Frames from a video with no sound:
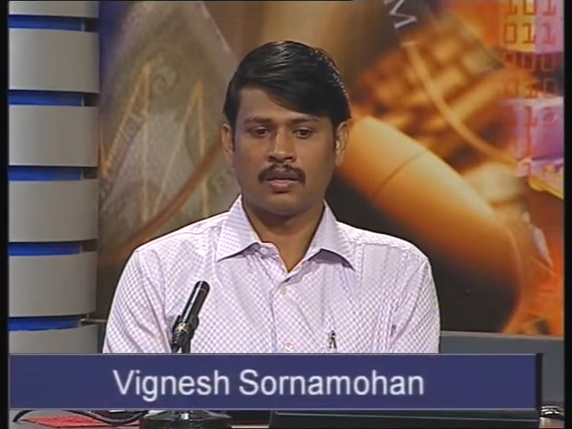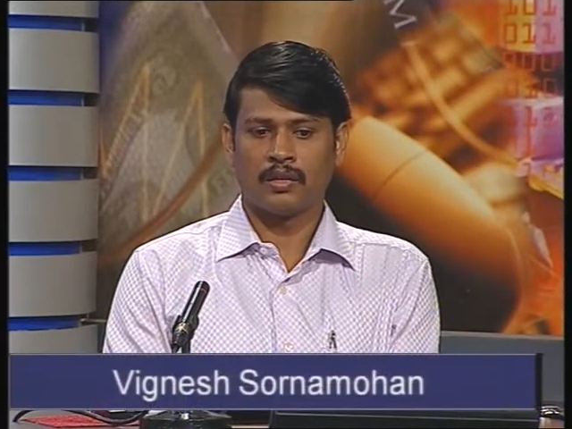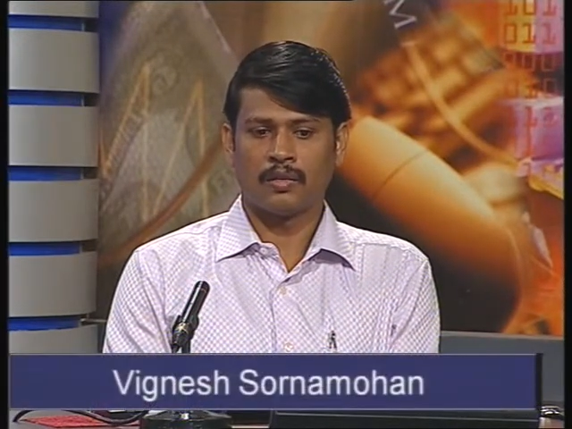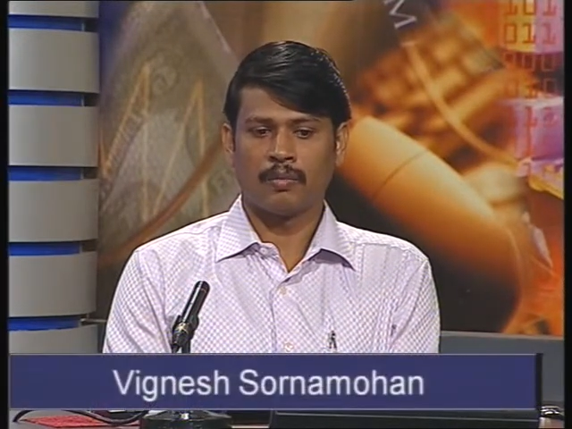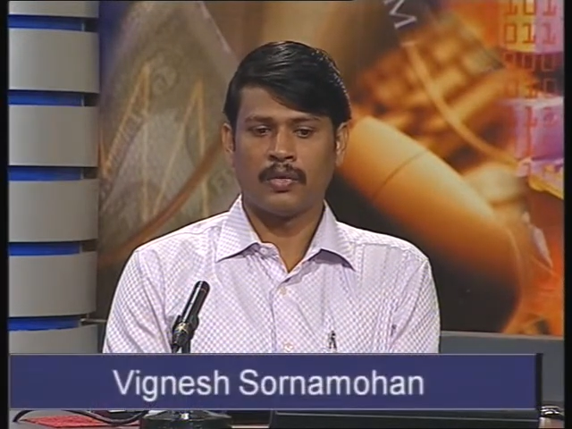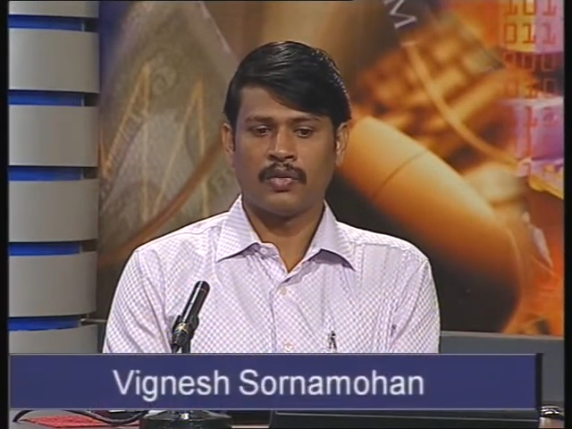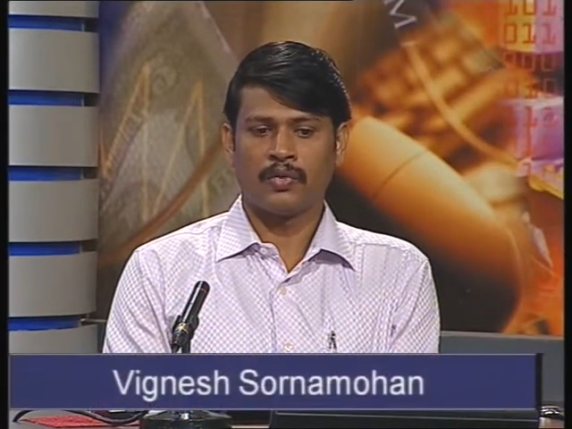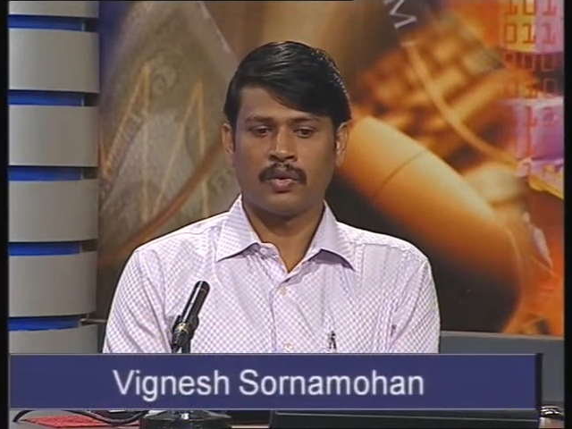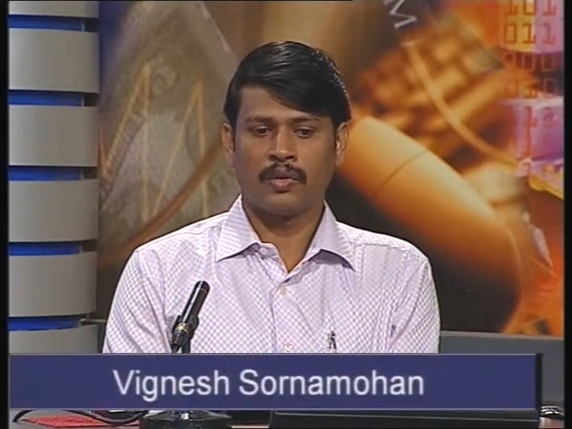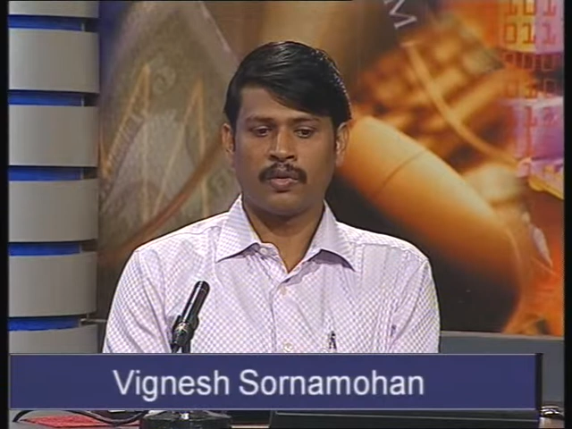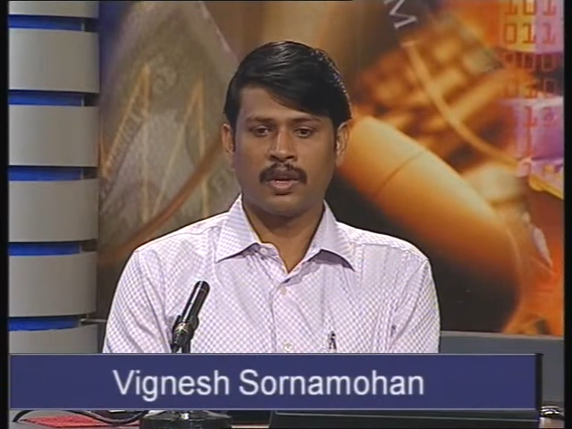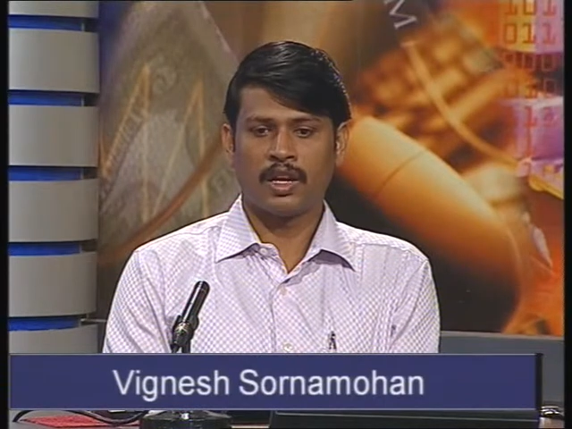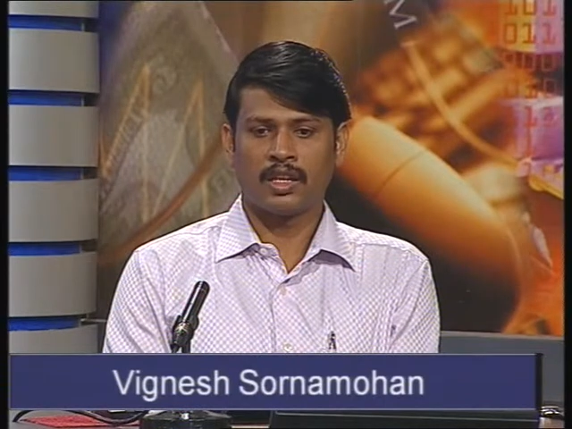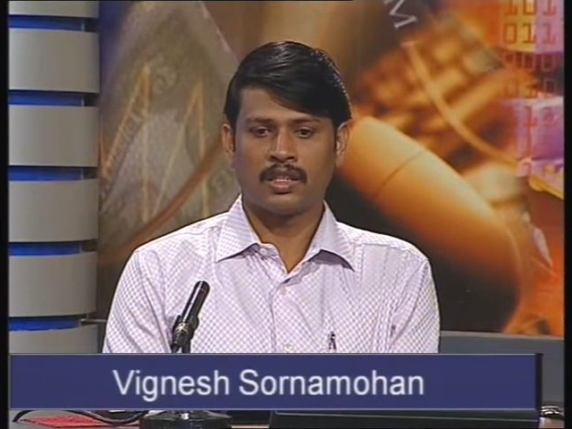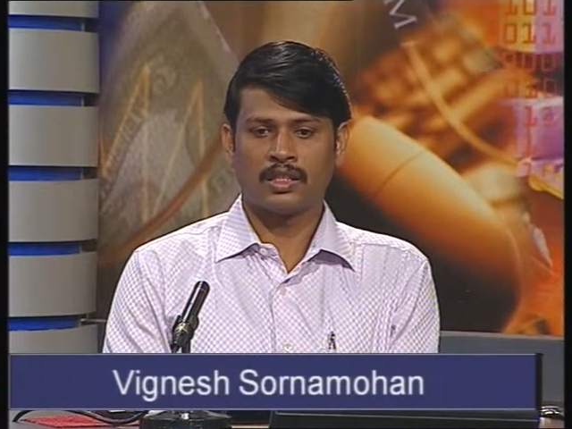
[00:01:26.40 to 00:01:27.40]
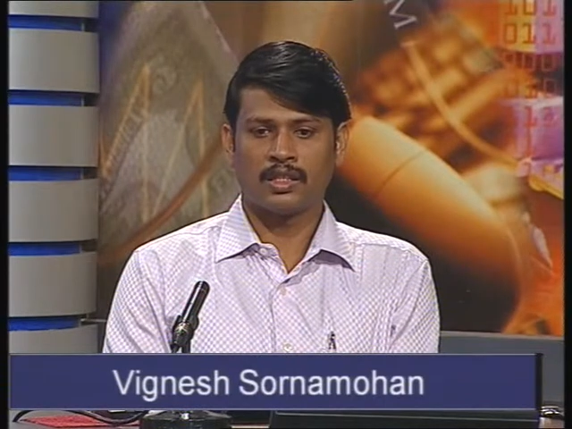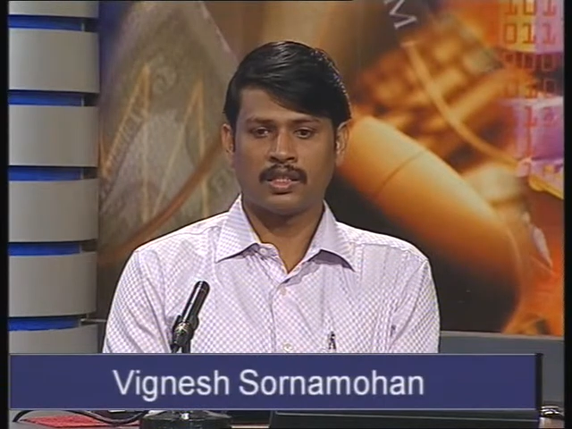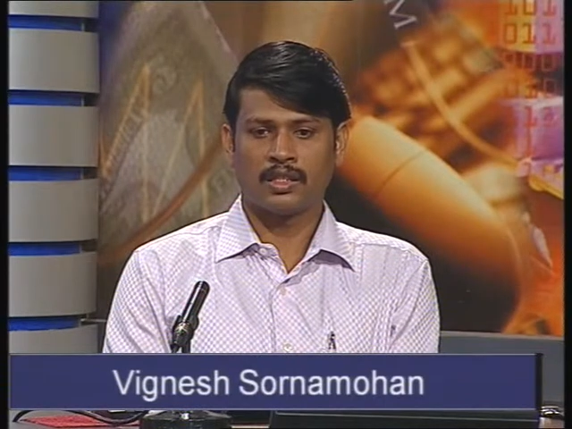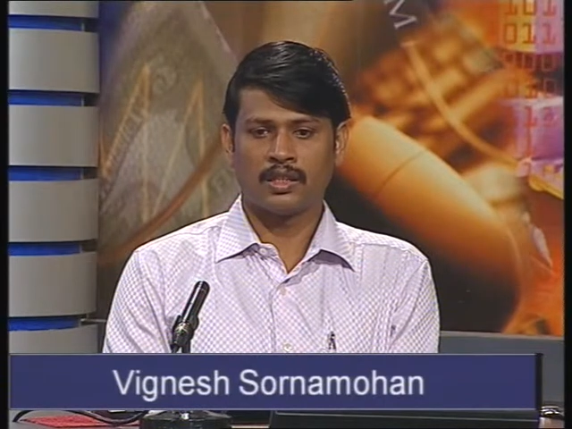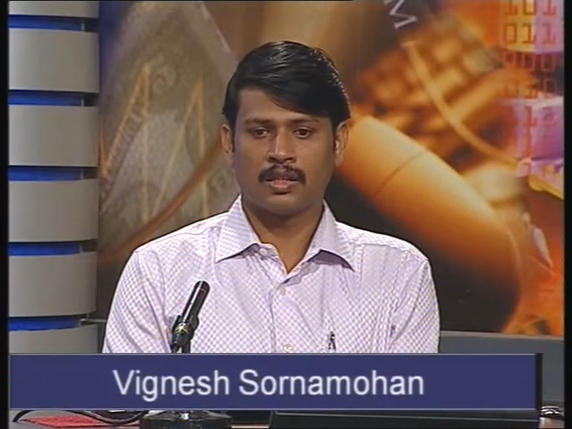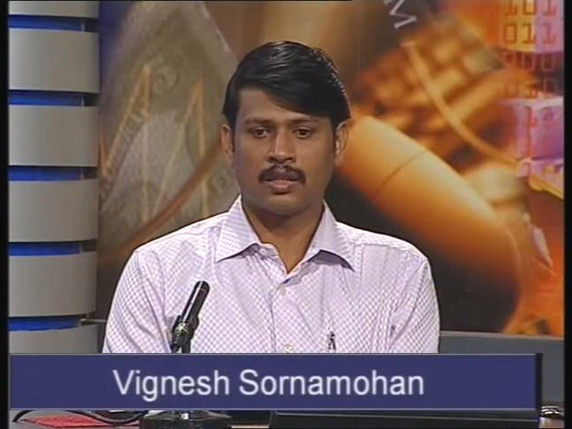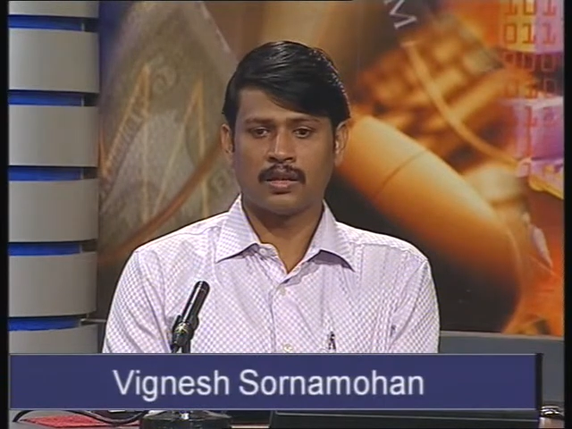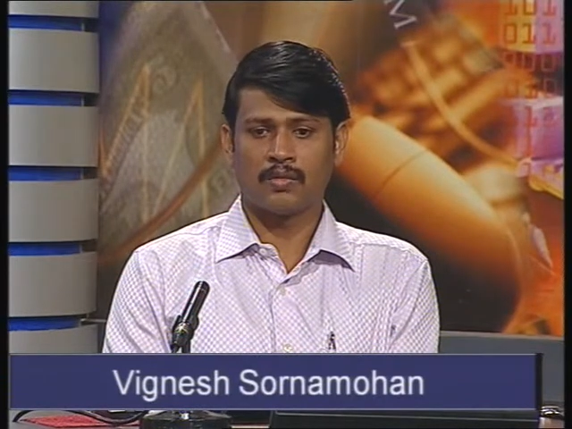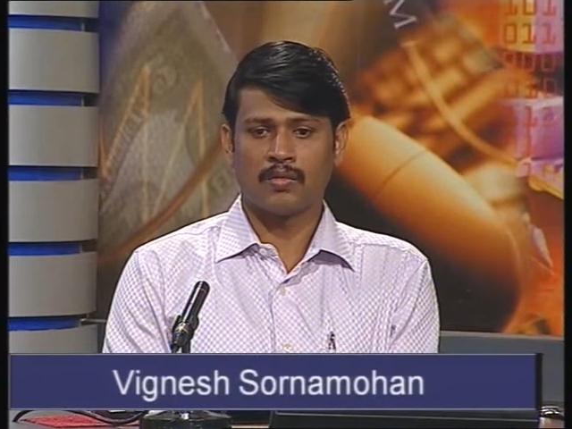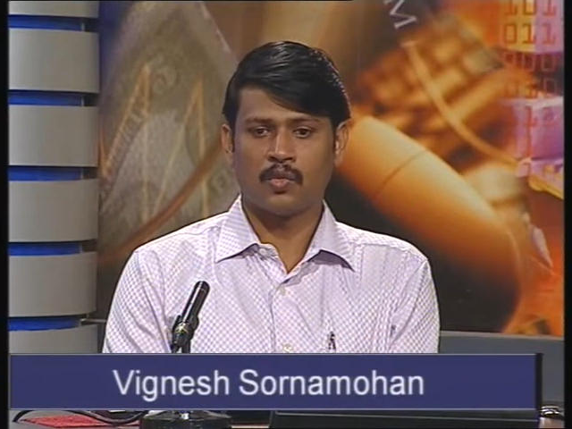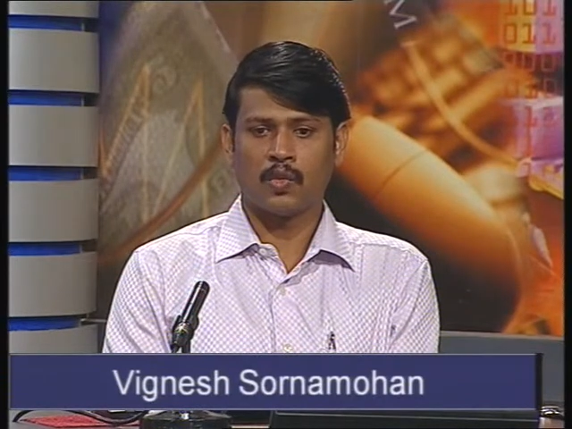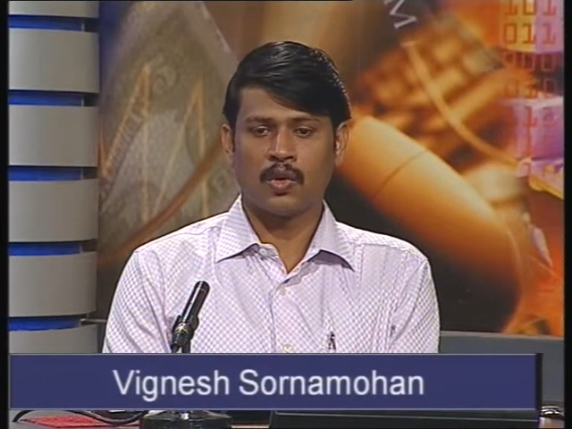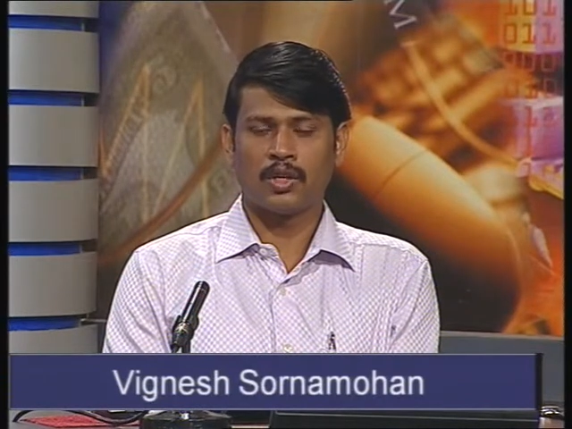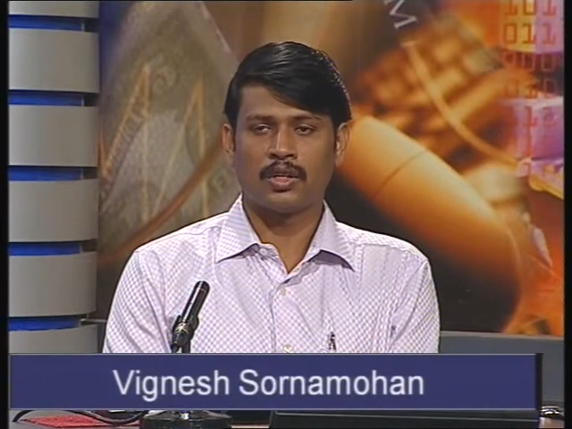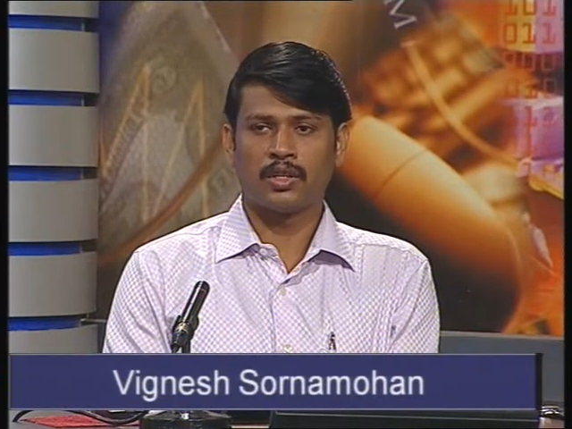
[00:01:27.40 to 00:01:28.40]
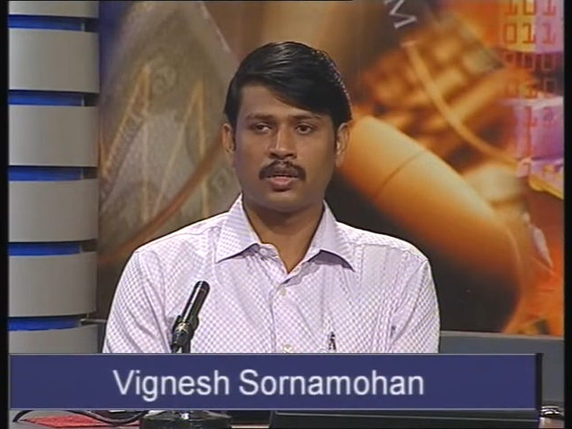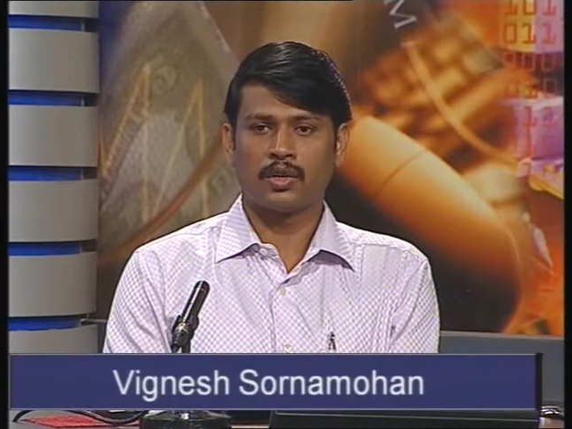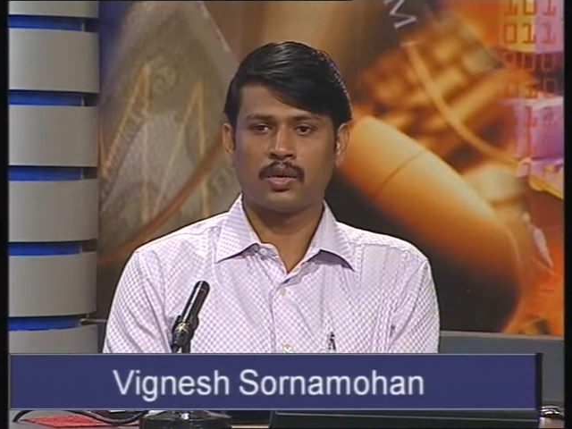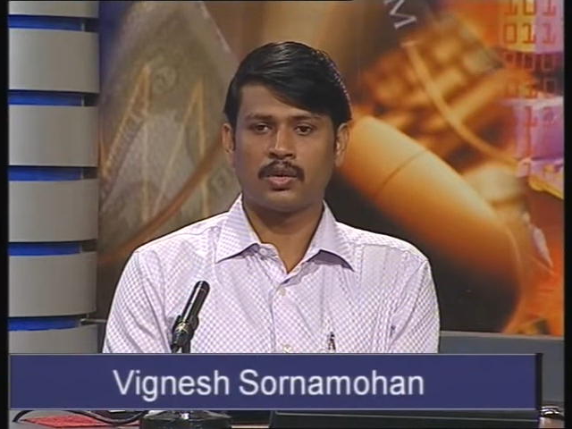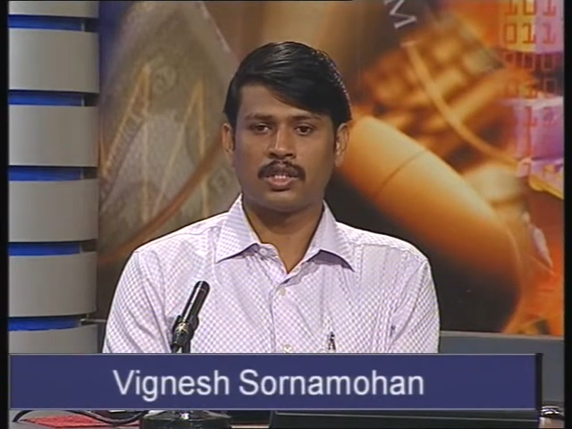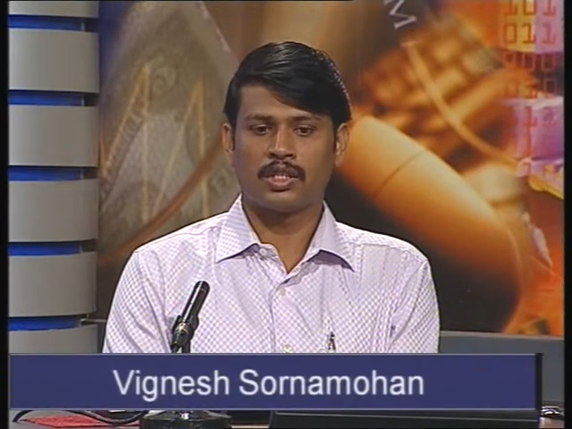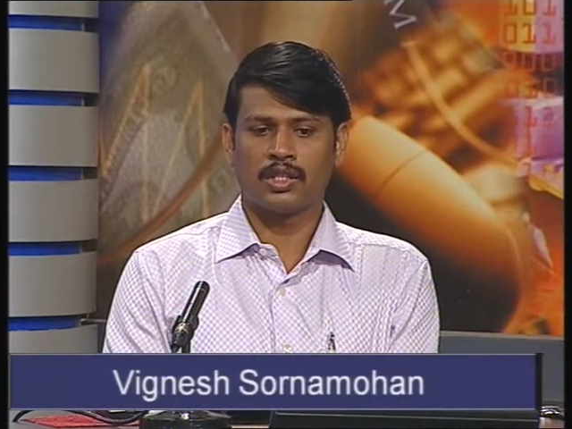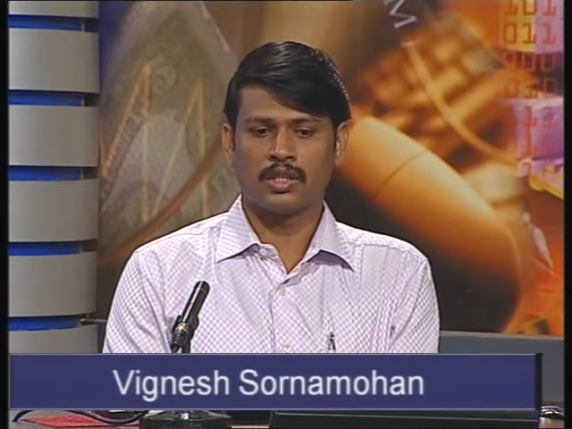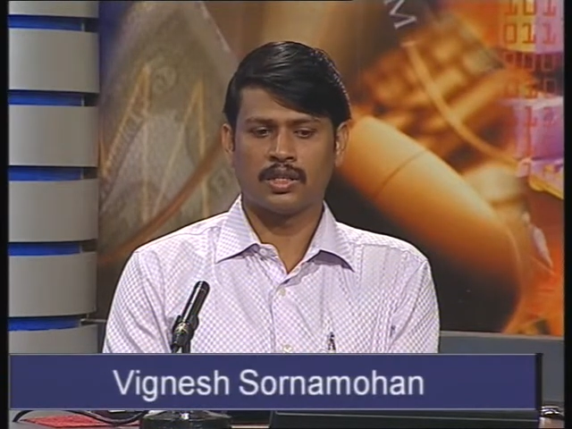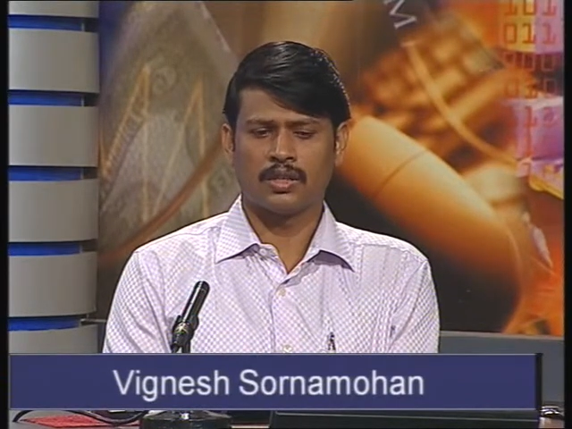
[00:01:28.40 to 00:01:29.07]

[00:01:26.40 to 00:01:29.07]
Before let us move on to the course,